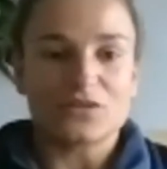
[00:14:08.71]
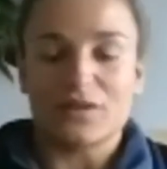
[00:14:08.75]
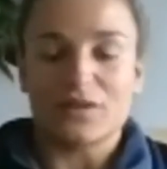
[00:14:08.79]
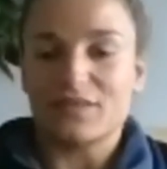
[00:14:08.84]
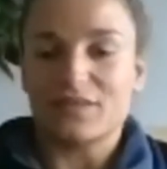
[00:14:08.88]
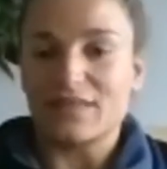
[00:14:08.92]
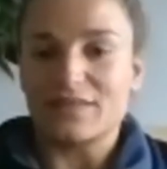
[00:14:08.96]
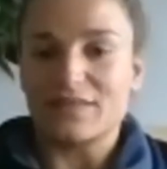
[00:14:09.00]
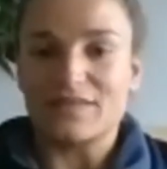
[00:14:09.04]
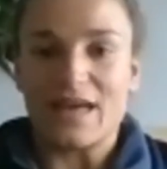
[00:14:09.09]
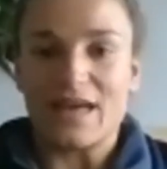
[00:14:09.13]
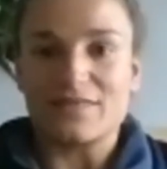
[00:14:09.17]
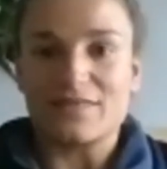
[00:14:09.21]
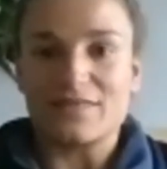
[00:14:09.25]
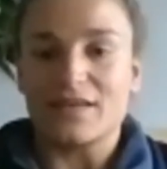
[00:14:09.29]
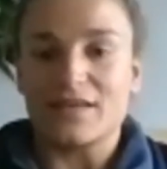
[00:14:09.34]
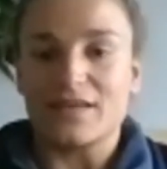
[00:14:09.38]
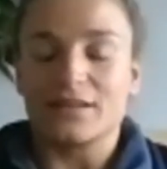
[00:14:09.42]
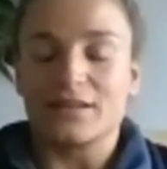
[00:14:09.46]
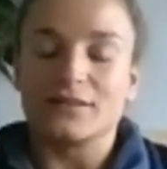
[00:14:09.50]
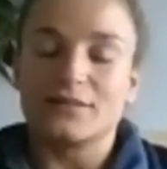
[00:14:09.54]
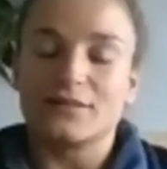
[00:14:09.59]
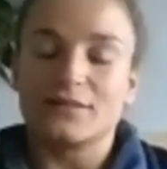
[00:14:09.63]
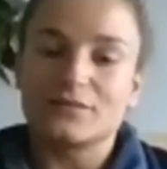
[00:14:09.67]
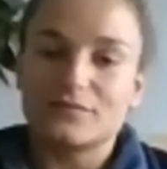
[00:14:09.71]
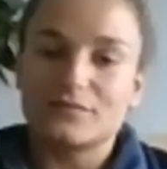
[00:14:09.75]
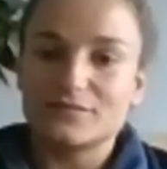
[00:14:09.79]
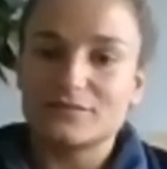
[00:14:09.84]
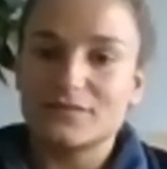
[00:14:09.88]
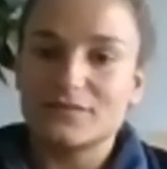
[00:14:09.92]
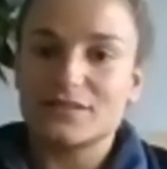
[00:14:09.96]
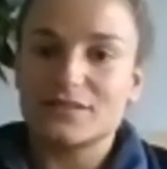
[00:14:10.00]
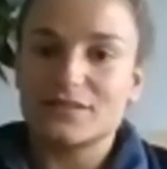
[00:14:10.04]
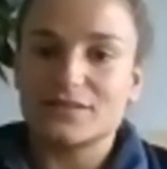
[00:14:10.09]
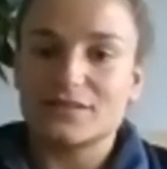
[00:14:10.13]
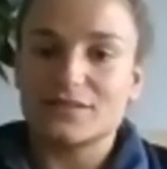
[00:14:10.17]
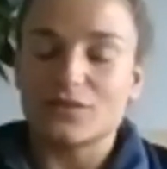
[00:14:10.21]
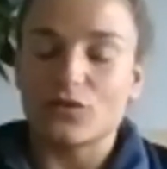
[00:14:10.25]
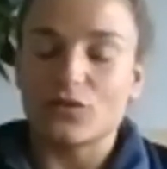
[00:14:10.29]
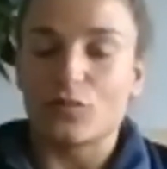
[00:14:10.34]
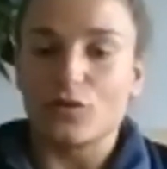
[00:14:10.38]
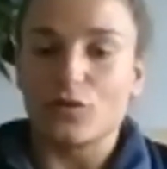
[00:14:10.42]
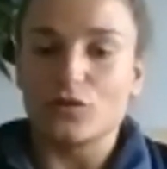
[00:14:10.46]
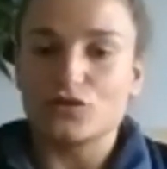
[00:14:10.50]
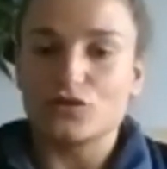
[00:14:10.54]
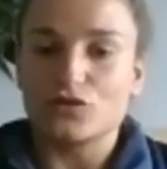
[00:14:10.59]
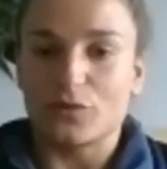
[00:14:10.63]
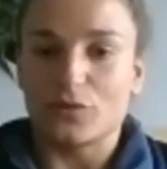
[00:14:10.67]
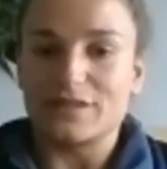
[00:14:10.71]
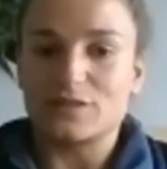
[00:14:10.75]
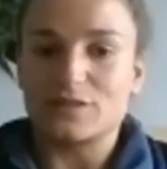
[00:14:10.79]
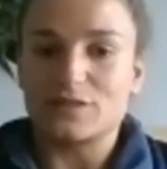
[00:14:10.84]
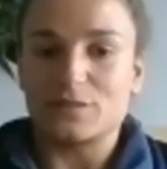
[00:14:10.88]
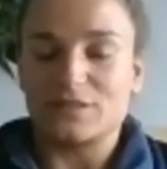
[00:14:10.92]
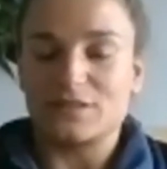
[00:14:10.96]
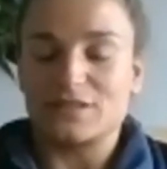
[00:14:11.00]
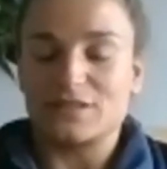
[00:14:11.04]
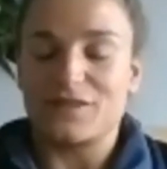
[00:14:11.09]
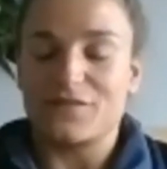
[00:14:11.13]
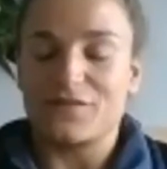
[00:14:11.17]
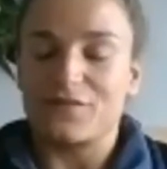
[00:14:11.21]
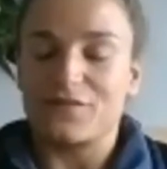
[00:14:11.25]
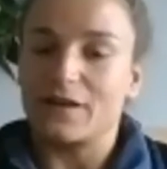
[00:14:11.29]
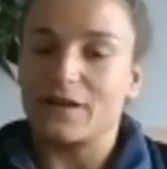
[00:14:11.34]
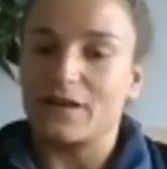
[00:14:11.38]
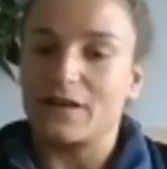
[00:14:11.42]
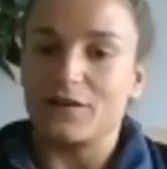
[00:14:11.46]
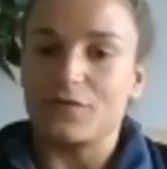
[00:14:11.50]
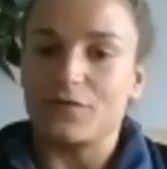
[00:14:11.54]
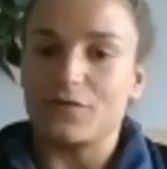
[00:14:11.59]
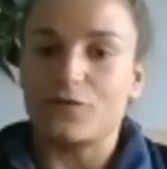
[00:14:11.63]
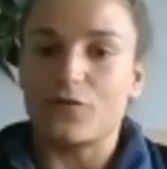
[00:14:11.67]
So I think then they'll almost do it specifically